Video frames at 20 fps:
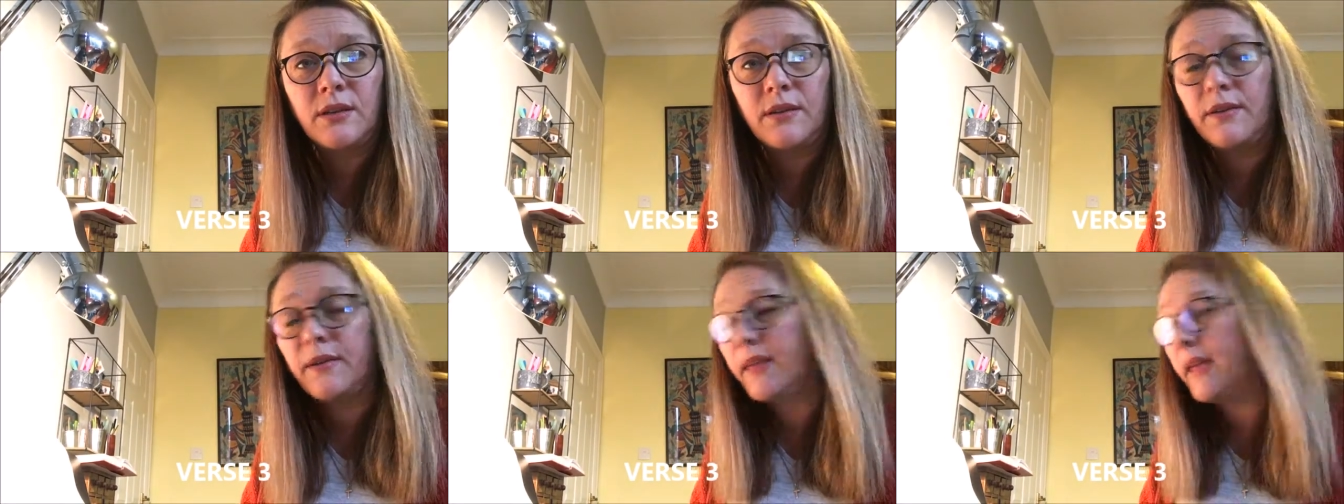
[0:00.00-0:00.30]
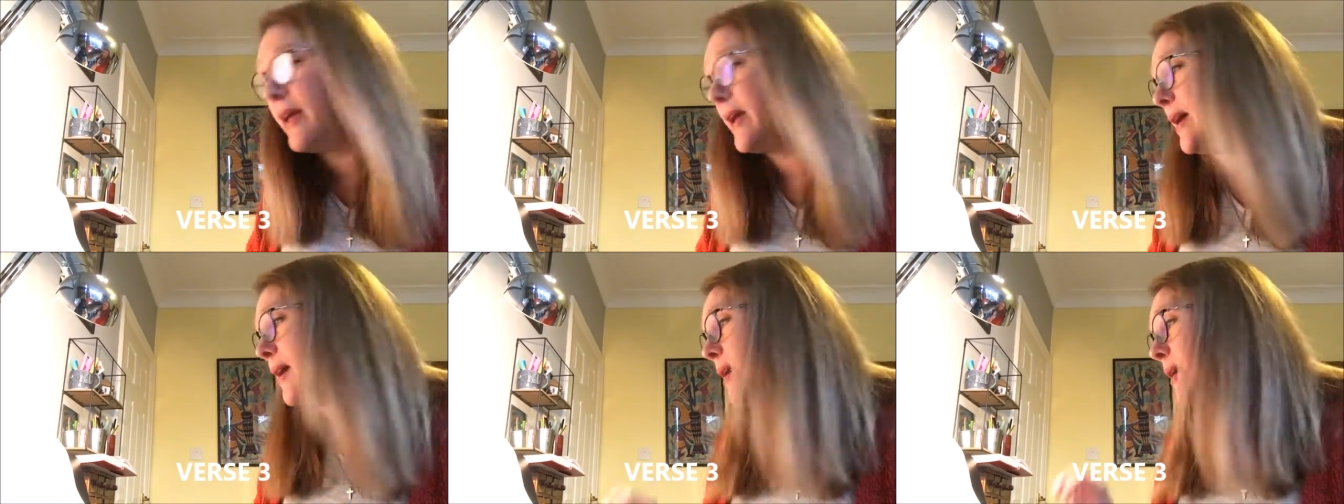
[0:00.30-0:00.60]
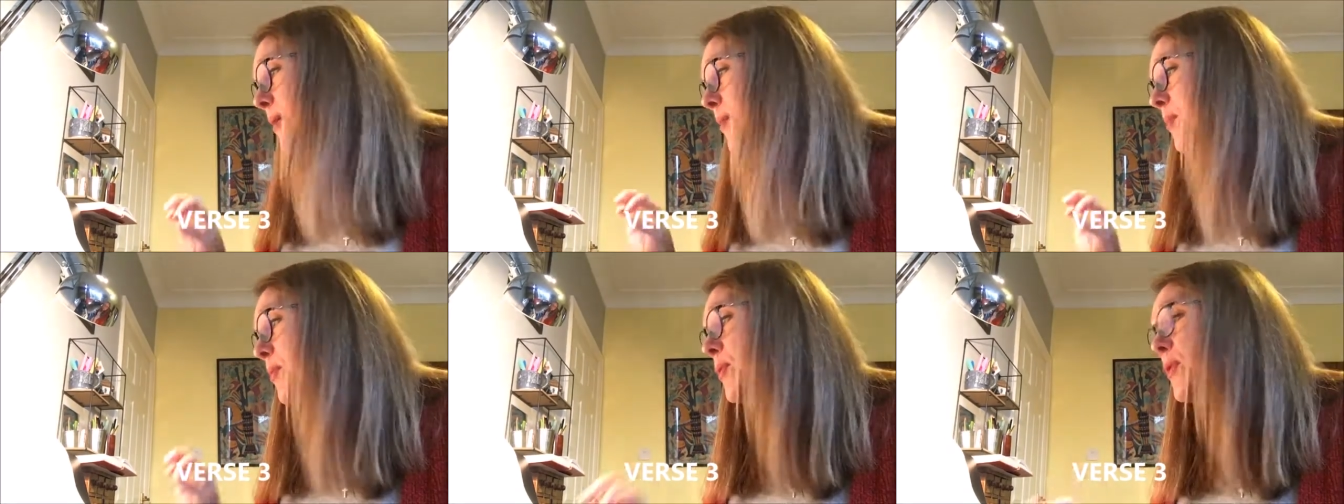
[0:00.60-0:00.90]
Okay.
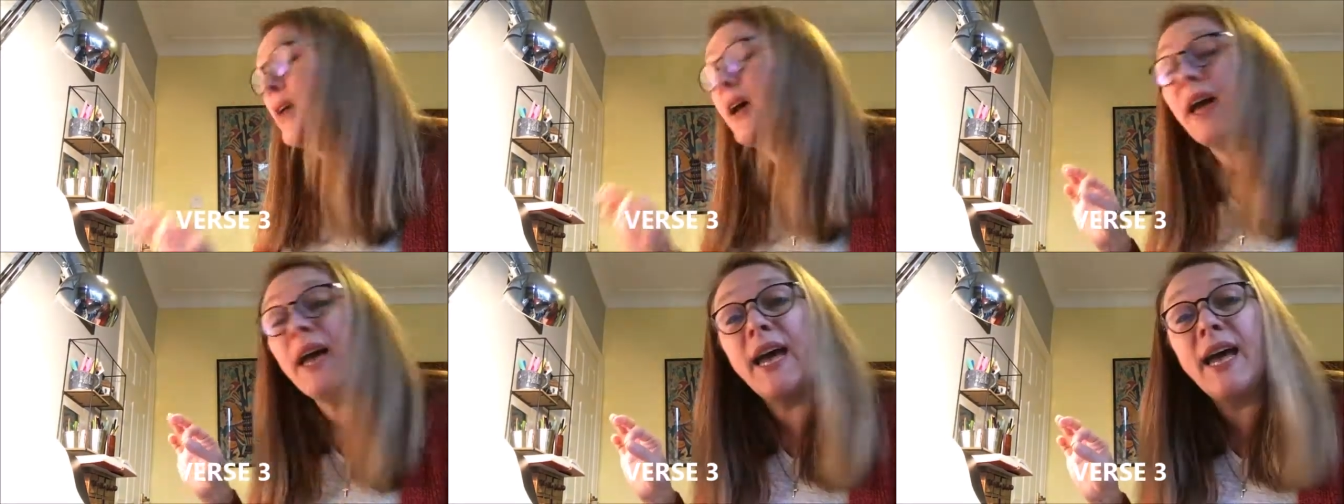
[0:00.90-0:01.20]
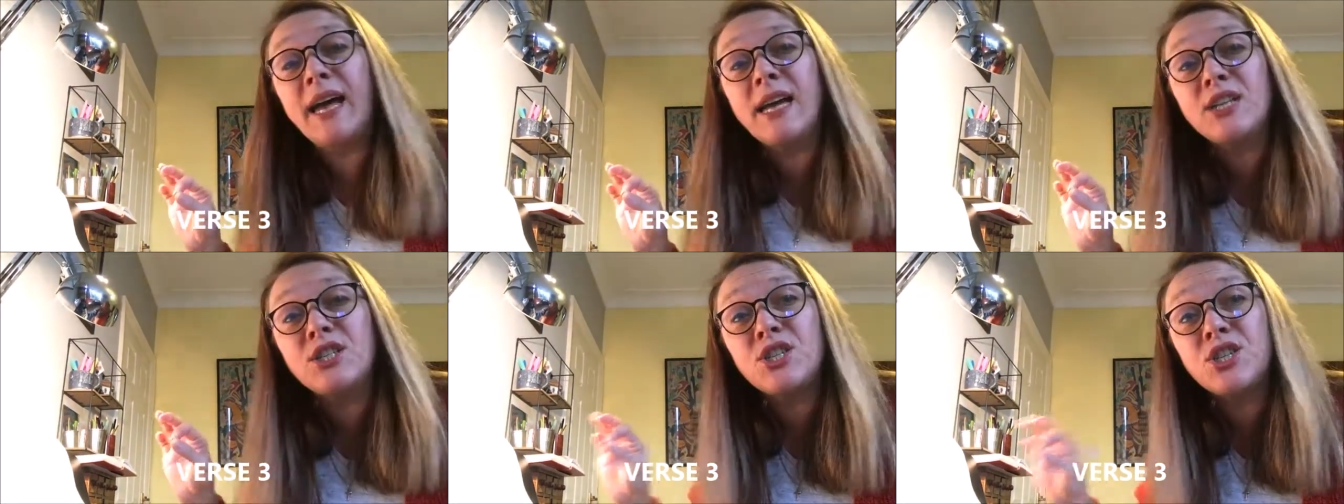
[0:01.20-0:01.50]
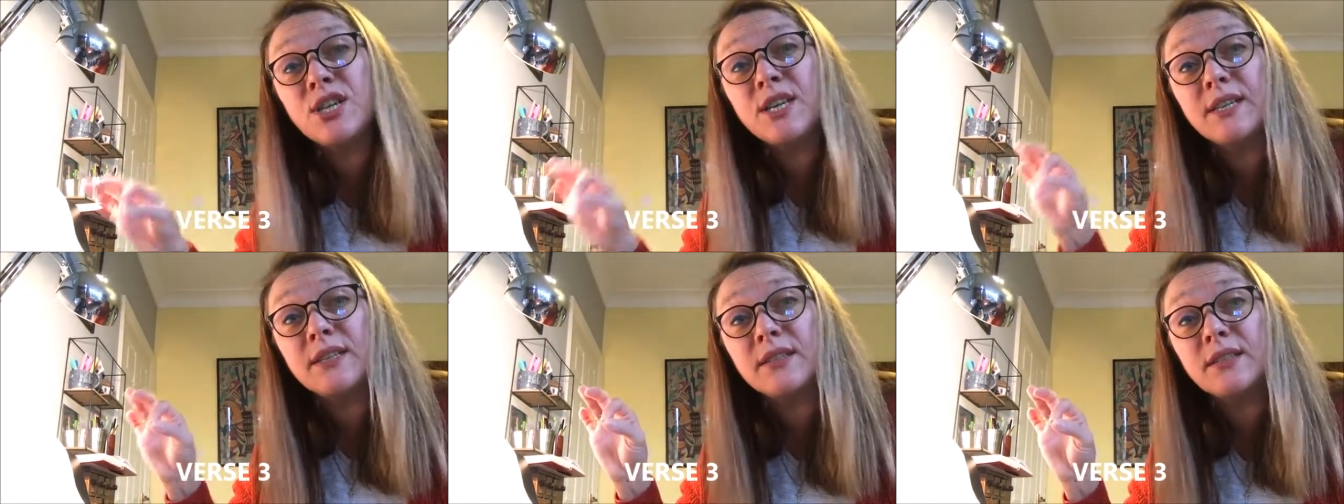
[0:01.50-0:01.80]

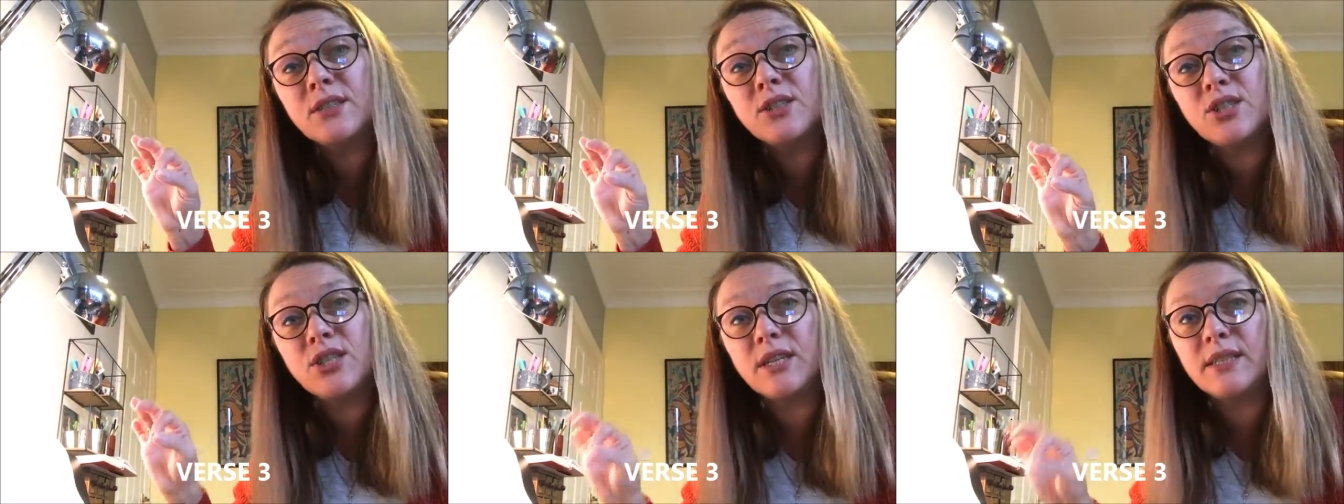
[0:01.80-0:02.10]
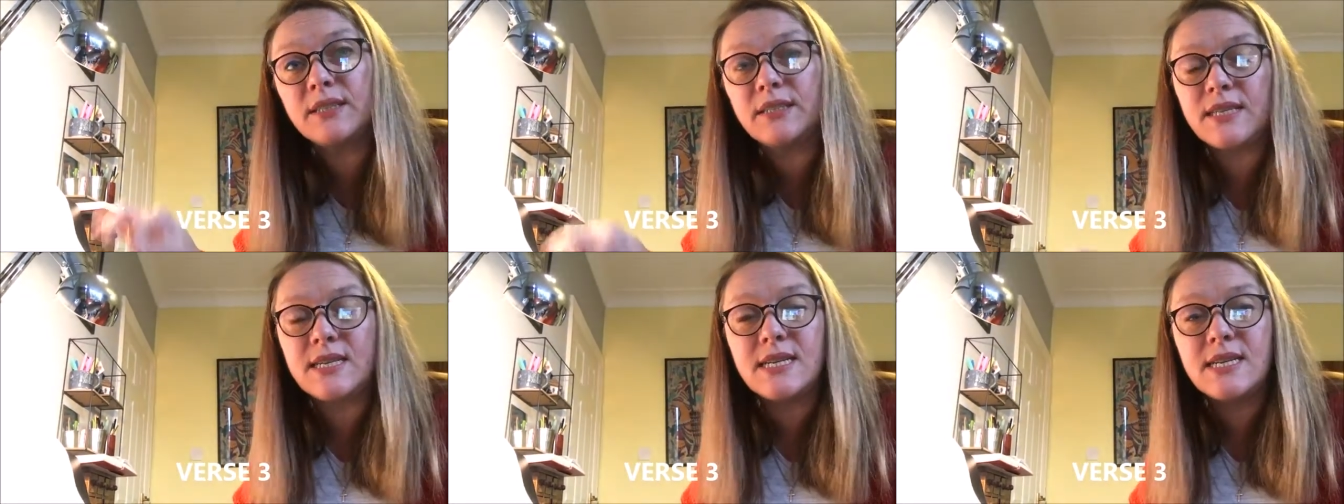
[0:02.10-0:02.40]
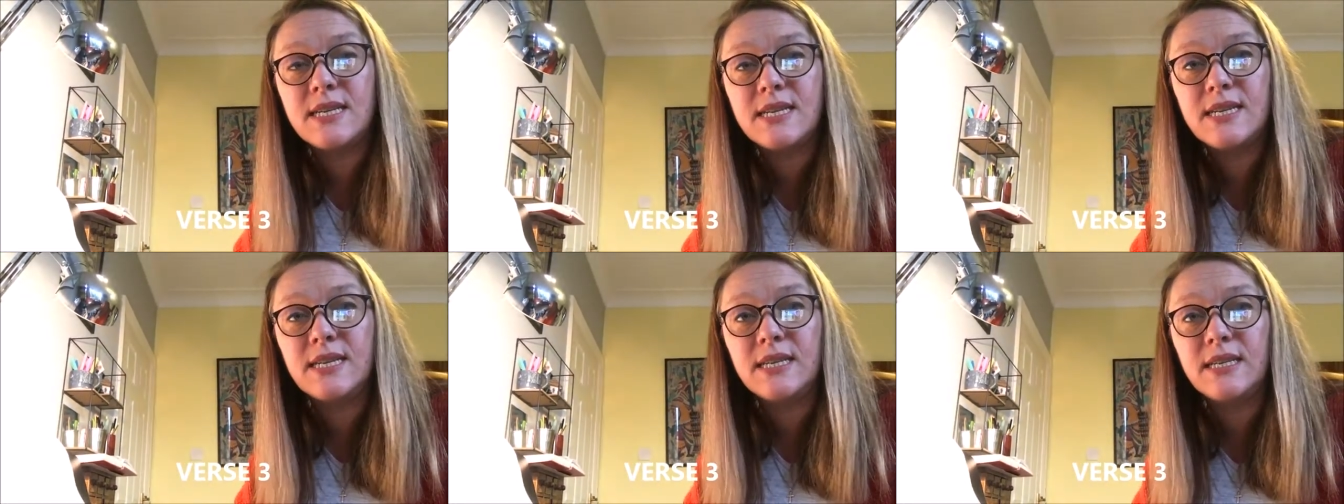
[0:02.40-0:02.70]
Ration shall
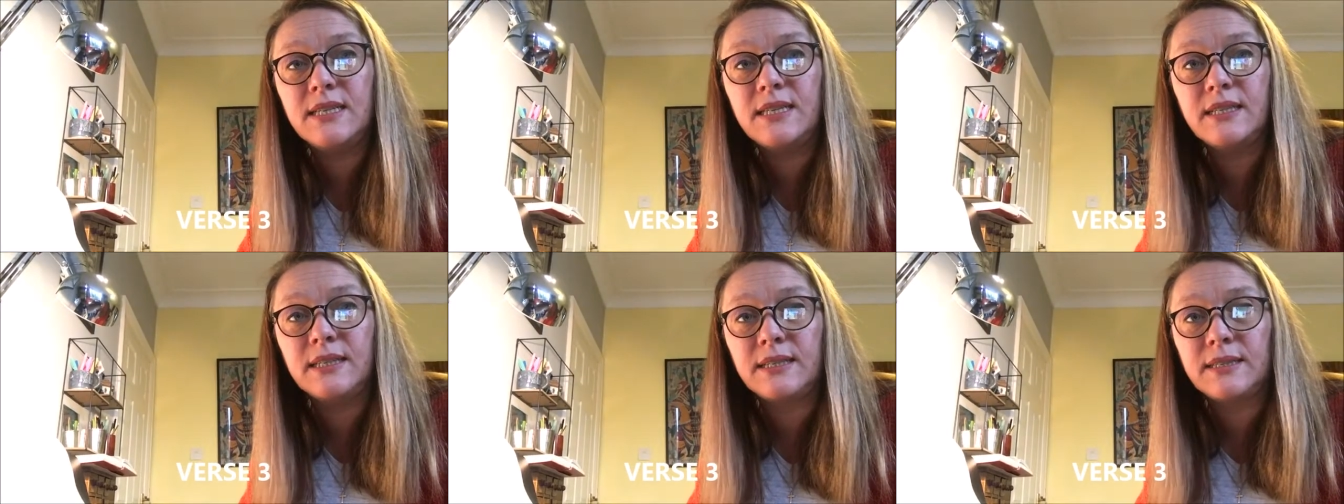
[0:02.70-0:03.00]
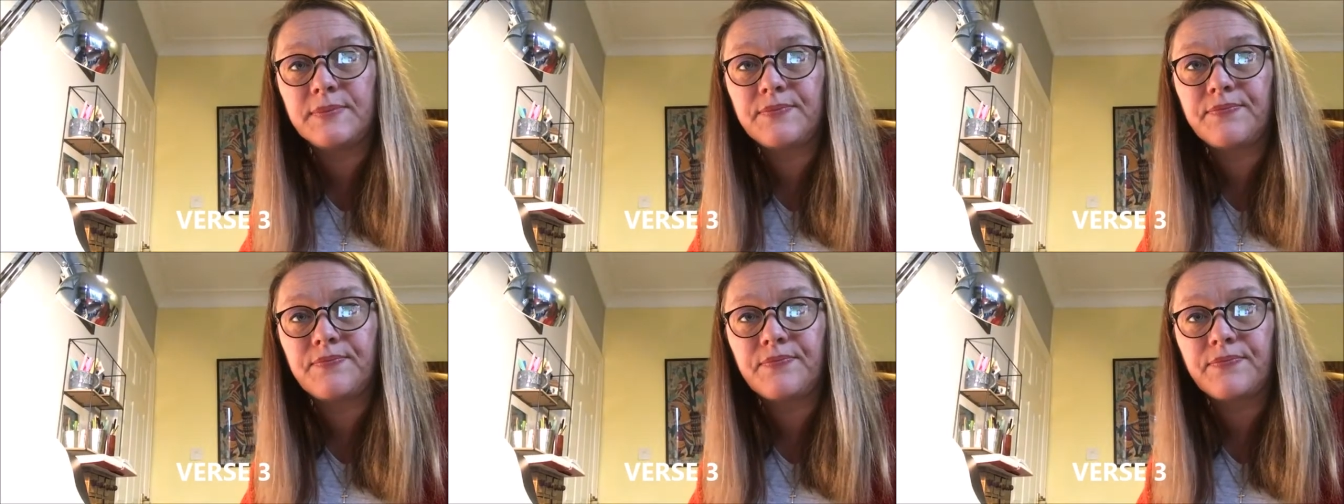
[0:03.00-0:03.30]
cease.